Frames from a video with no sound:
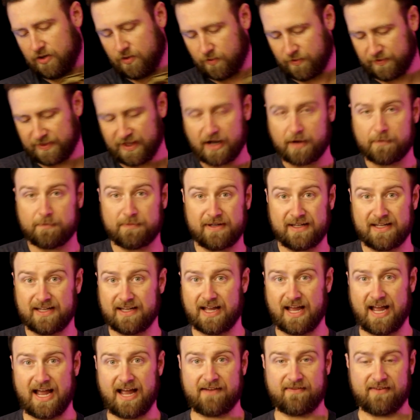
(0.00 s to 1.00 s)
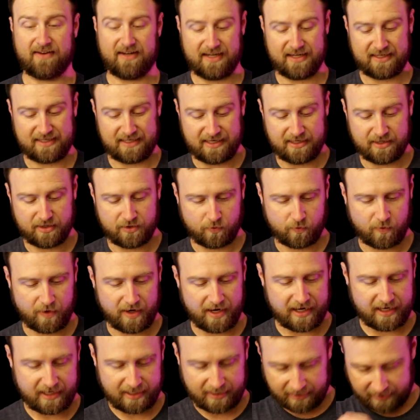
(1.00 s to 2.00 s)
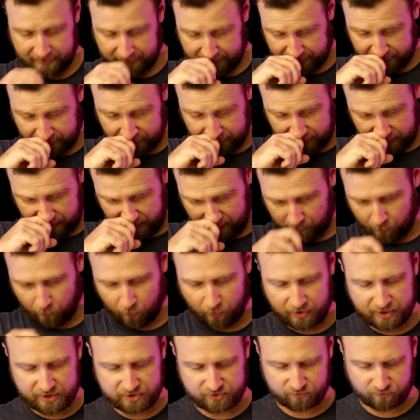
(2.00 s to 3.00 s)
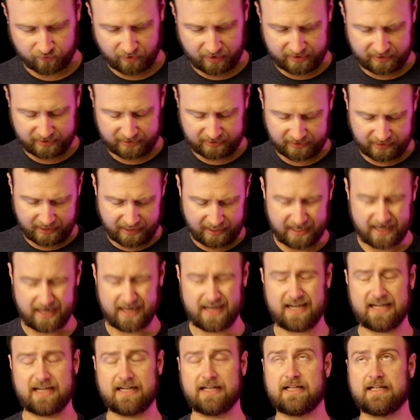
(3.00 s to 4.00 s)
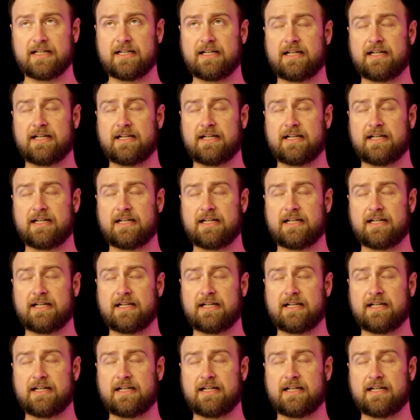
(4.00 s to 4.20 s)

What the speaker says: without having it in the way. I was running a